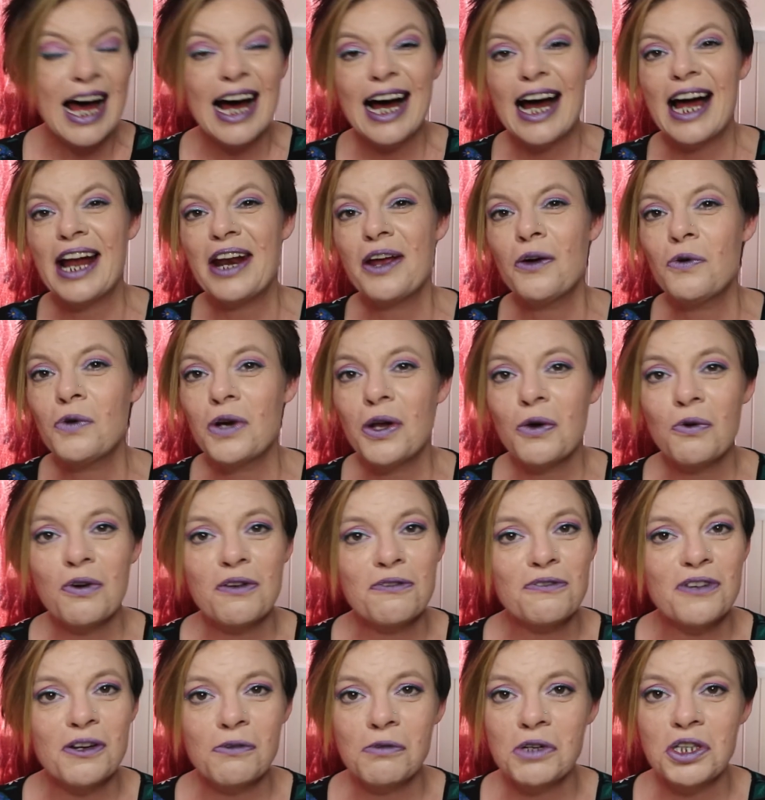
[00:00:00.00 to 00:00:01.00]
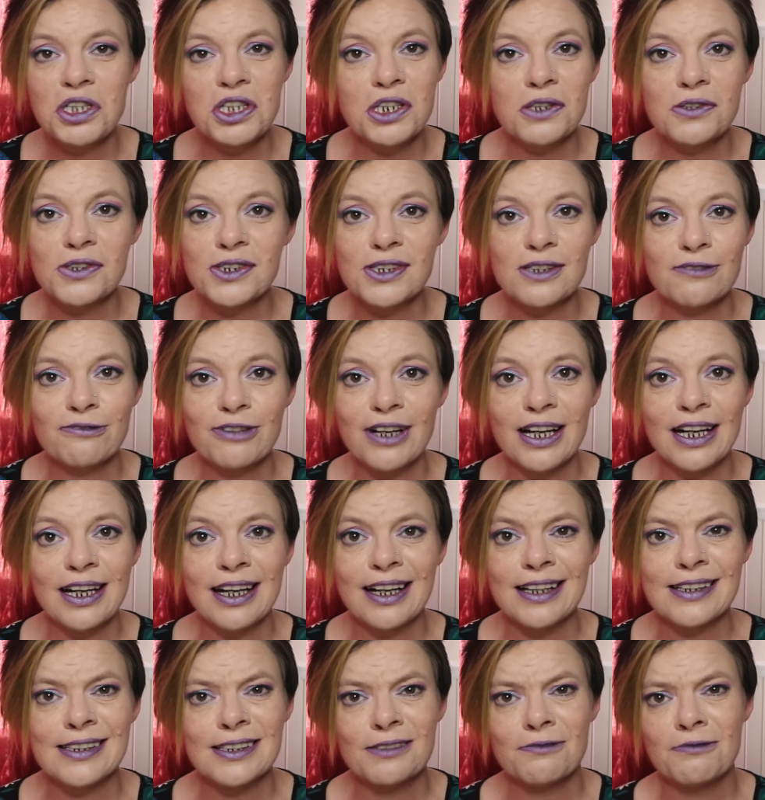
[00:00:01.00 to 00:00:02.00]
I don't know if it reduced the fine
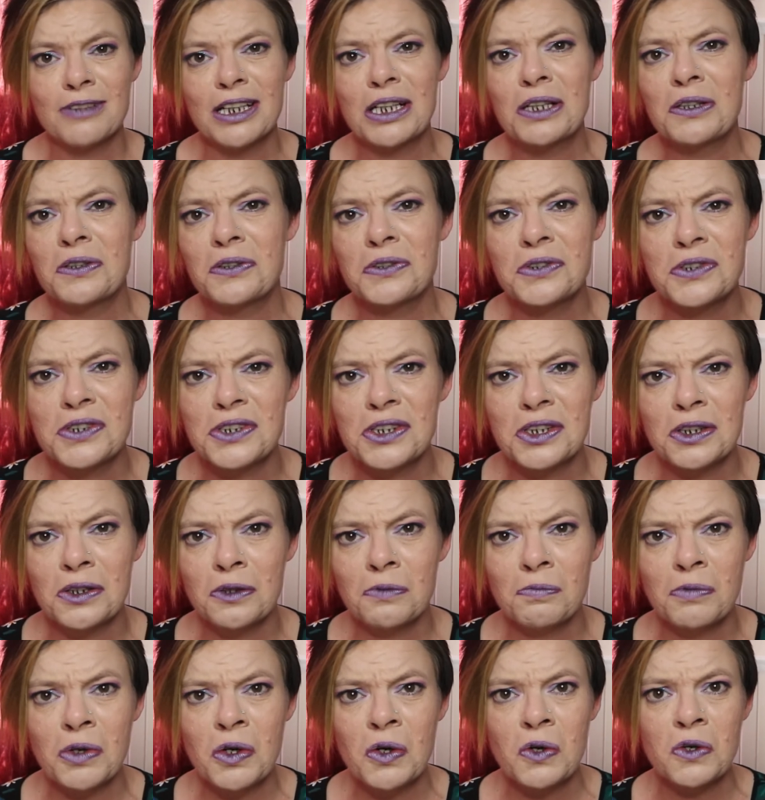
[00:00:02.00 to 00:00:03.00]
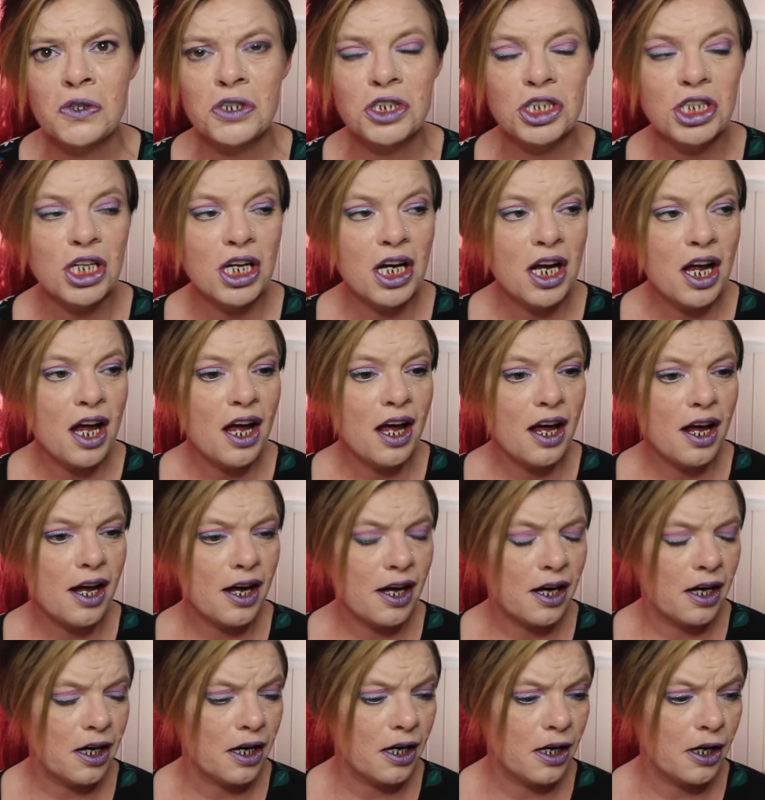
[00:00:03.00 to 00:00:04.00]
lines and wrinkles too much,
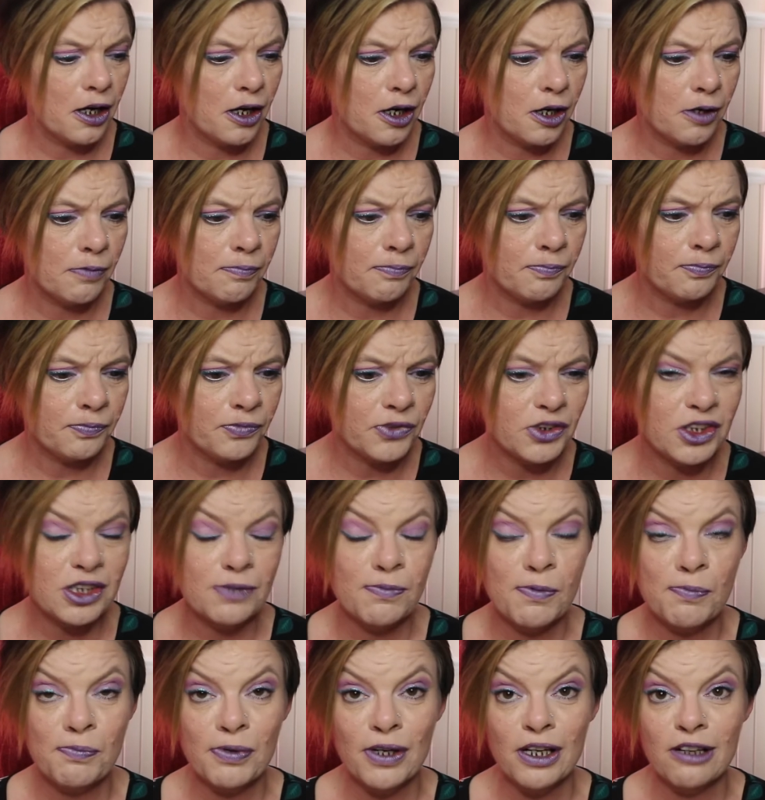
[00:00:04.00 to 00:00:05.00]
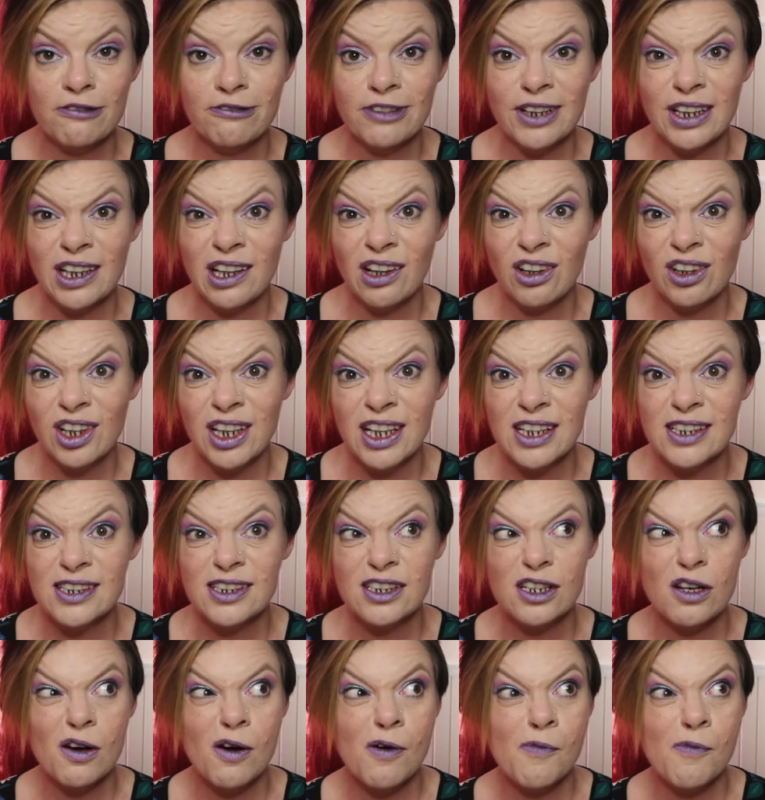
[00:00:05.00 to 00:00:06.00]
to be perfectly
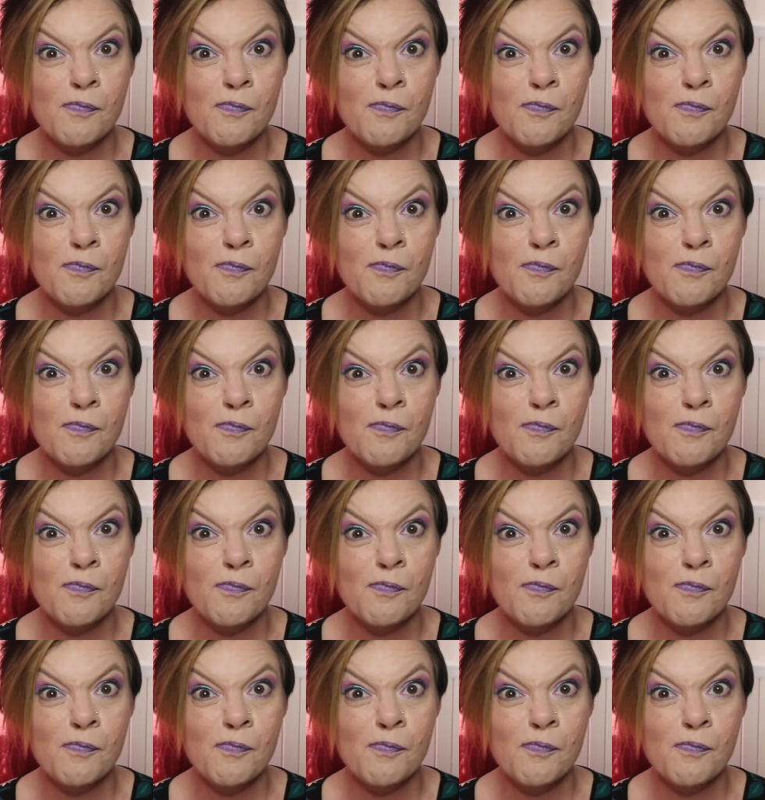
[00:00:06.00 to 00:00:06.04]
honest,